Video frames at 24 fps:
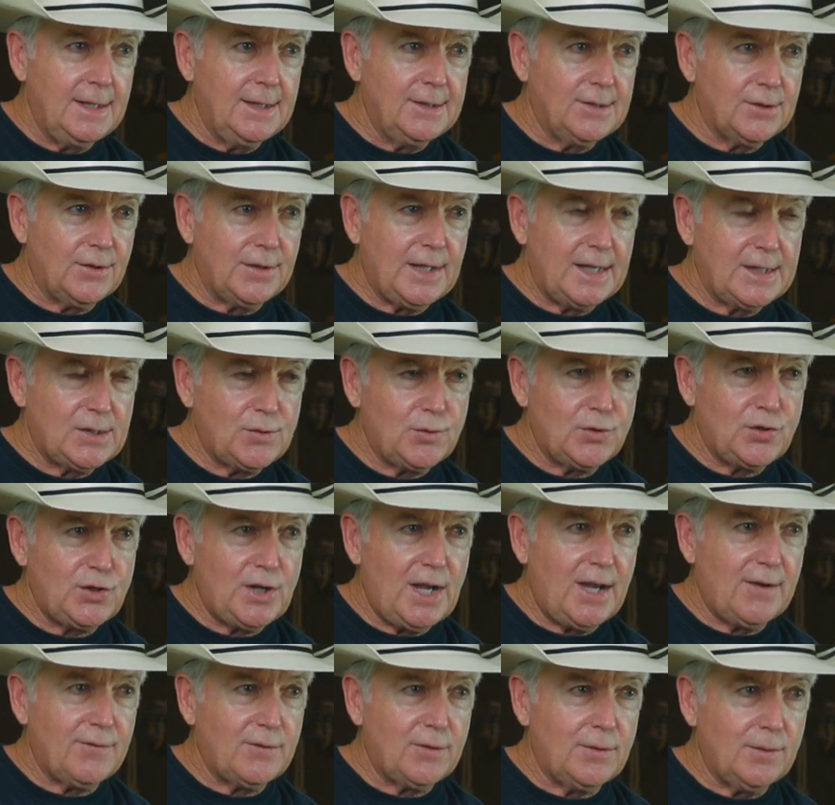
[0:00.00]
So that's what you
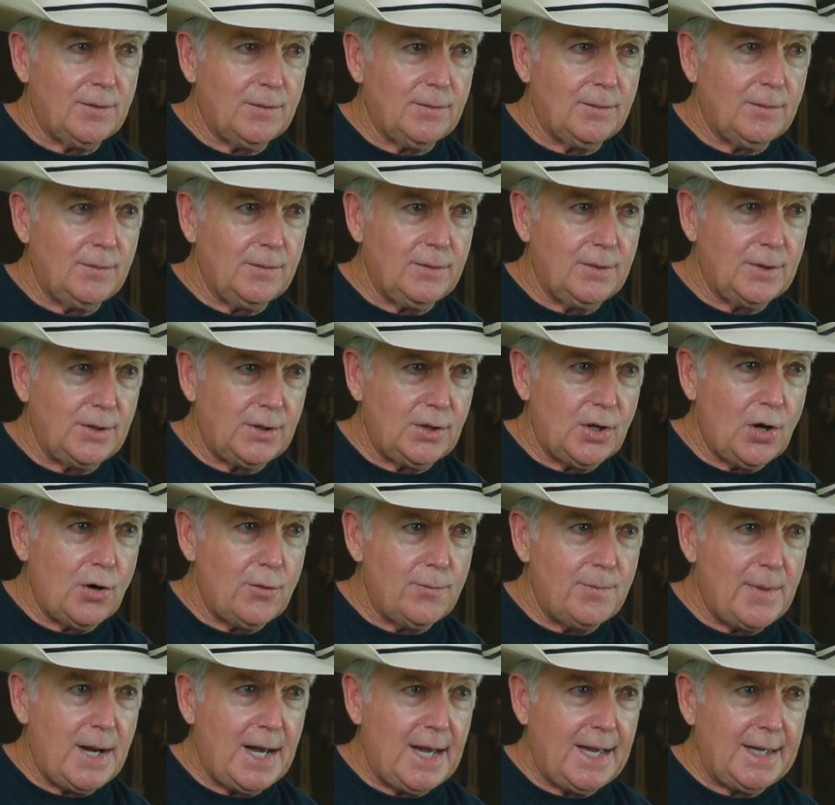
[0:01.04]
have to go
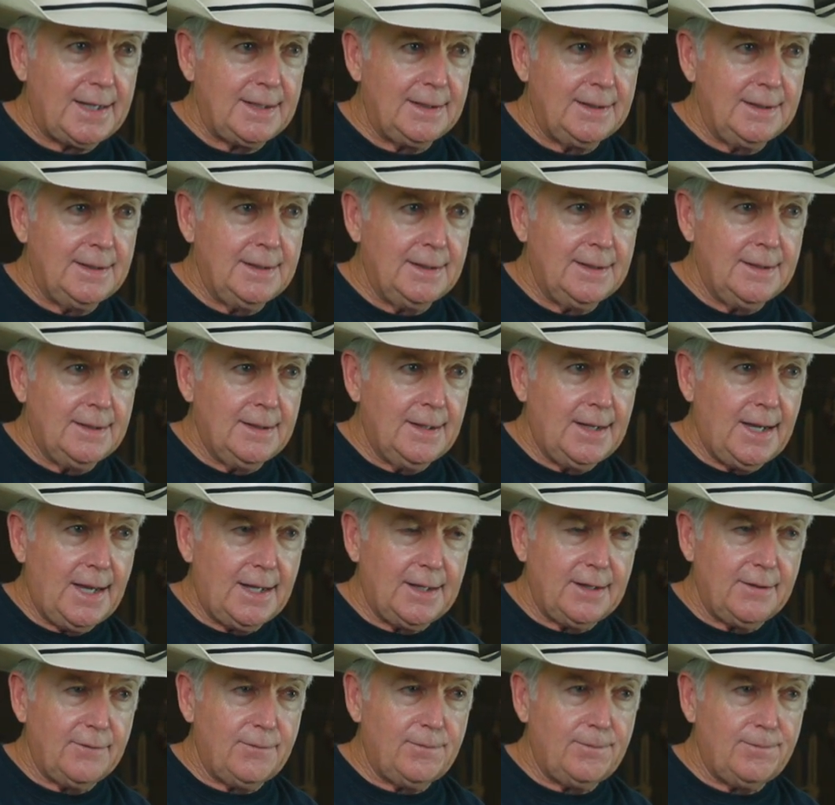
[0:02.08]
by.
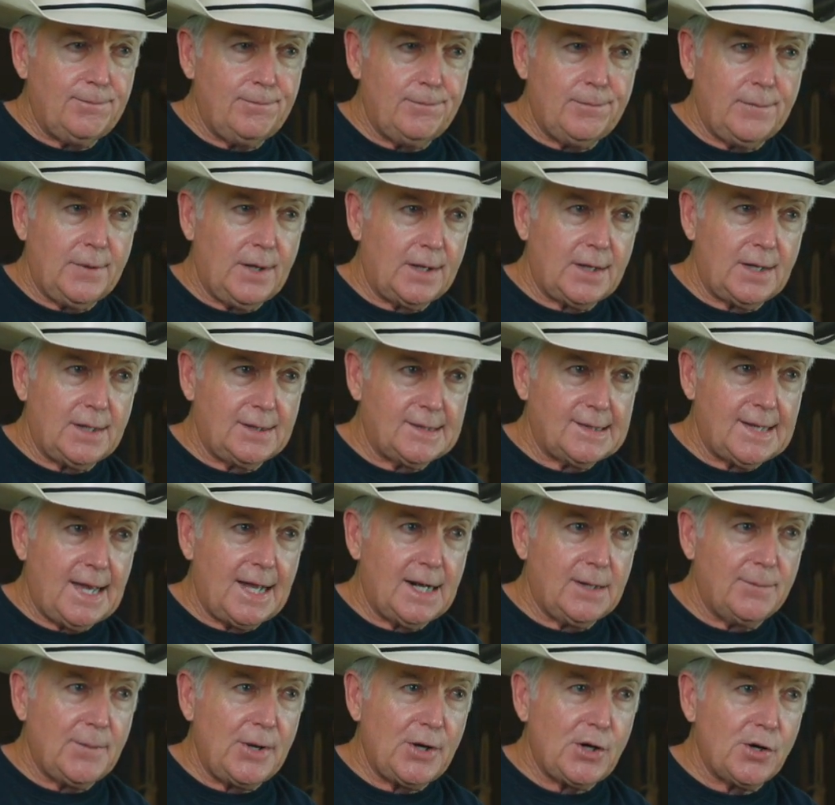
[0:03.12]
And if a
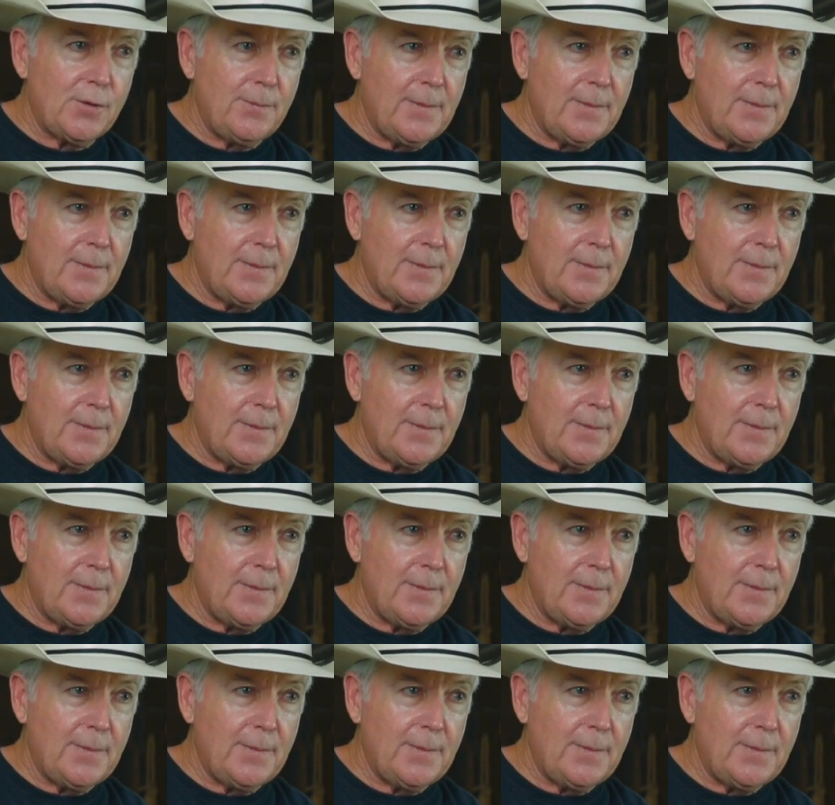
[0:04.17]
saddle maker